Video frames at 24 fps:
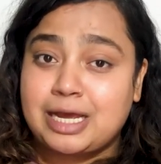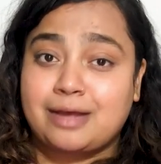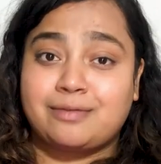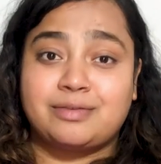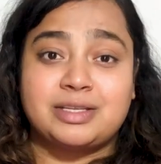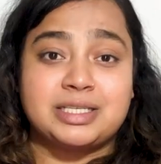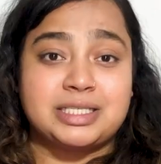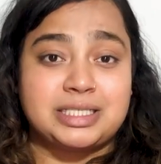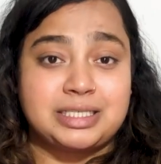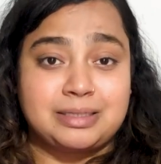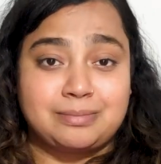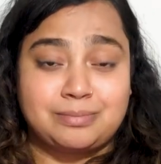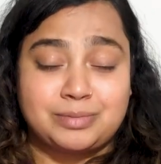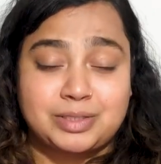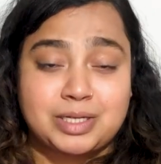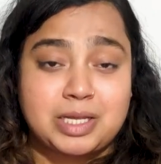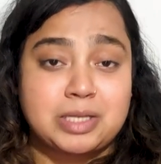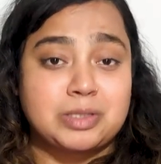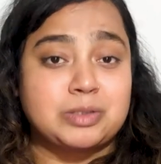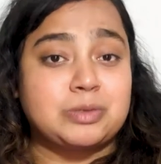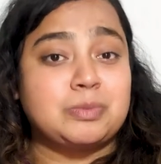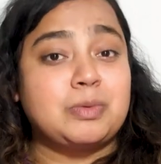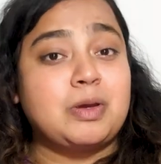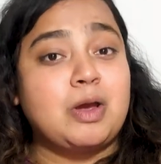of the
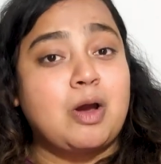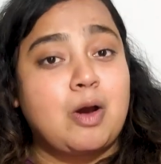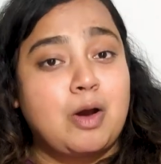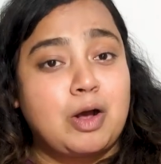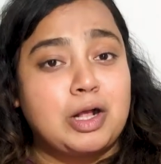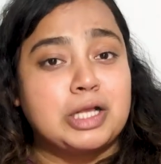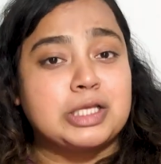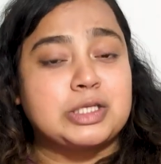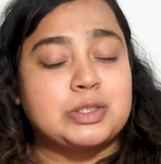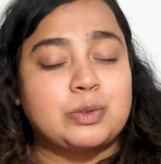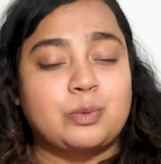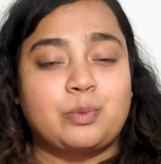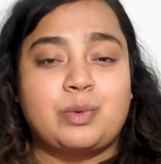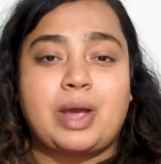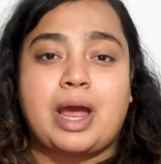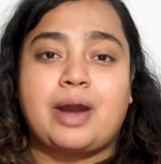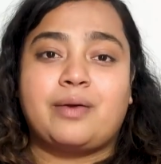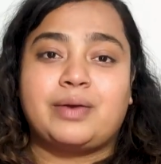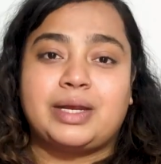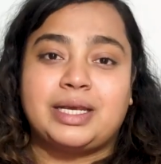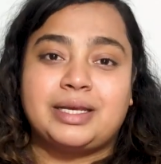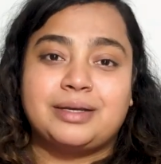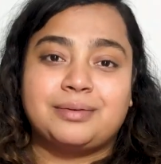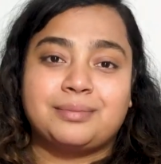symptoms may also
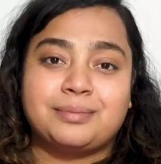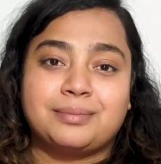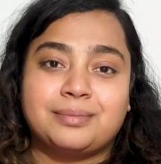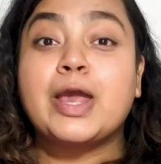vary.